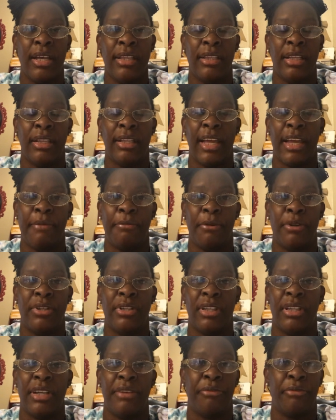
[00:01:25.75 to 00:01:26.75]
the labor and
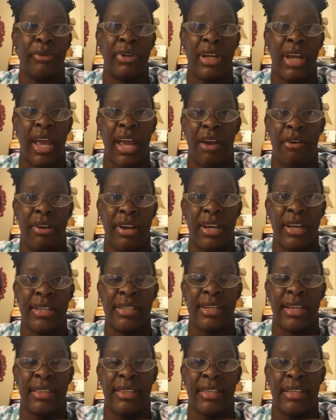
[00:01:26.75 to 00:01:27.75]
delivery
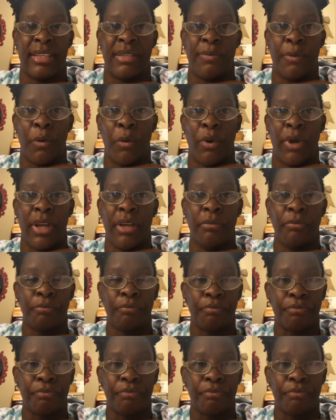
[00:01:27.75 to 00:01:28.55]
areas at this point.